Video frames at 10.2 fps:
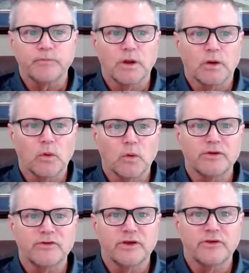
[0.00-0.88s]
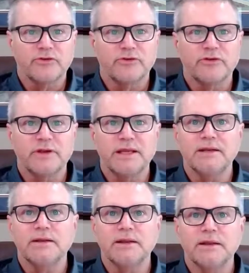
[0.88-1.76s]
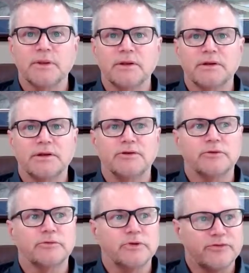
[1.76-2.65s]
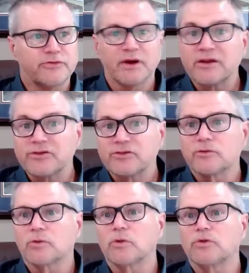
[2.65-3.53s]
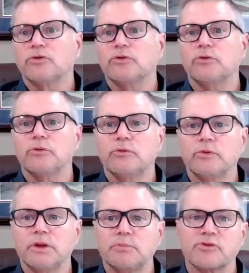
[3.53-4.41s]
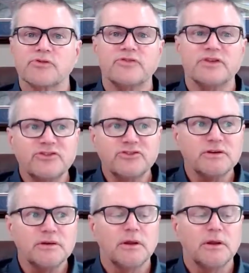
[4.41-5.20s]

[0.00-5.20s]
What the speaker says: Organizations need the ability to refresh or to re-provision